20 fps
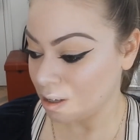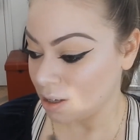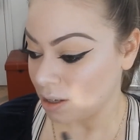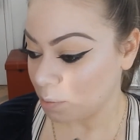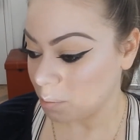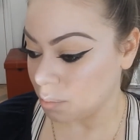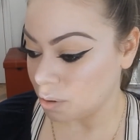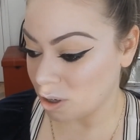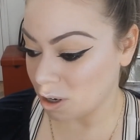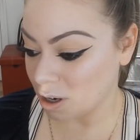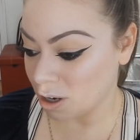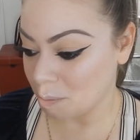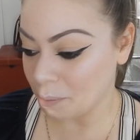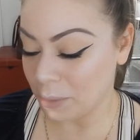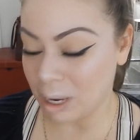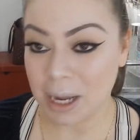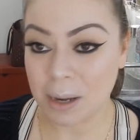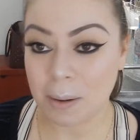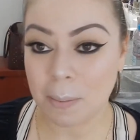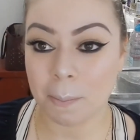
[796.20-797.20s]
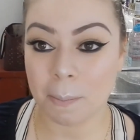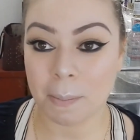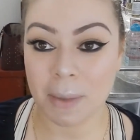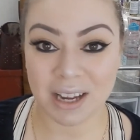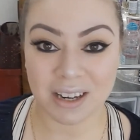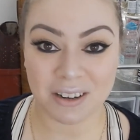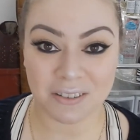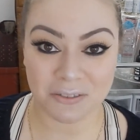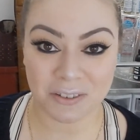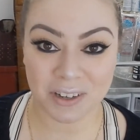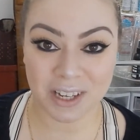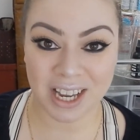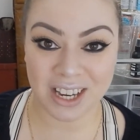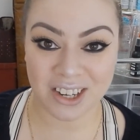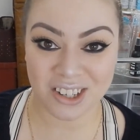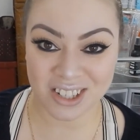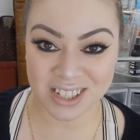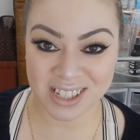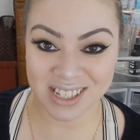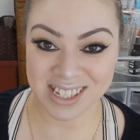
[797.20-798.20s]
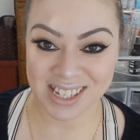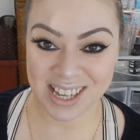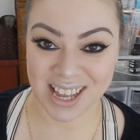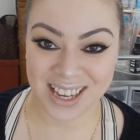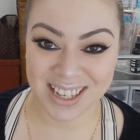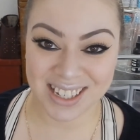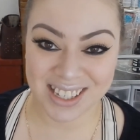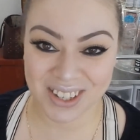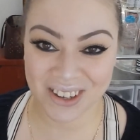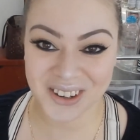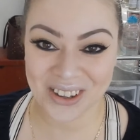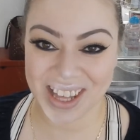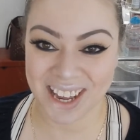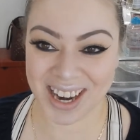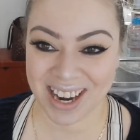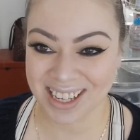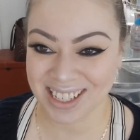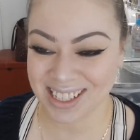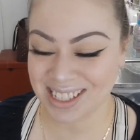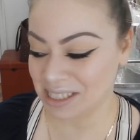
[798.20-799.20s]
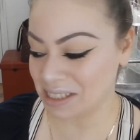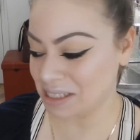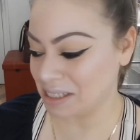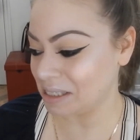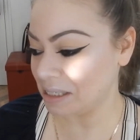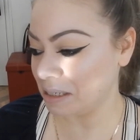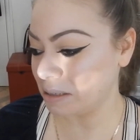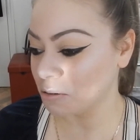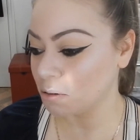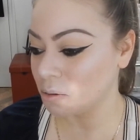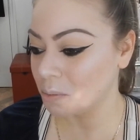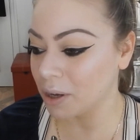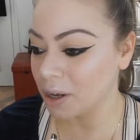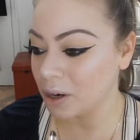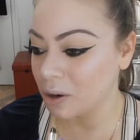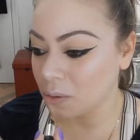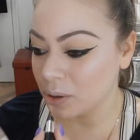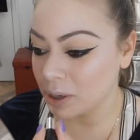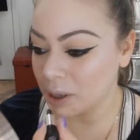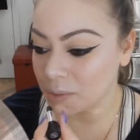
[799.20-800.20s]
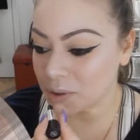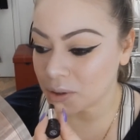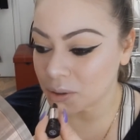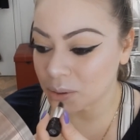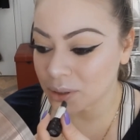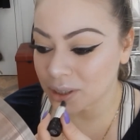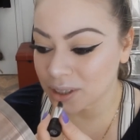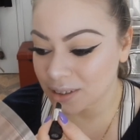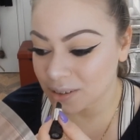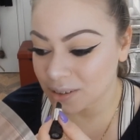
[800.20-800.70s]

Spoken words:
Put on my magnification size so that I can see a little better what I'm doing.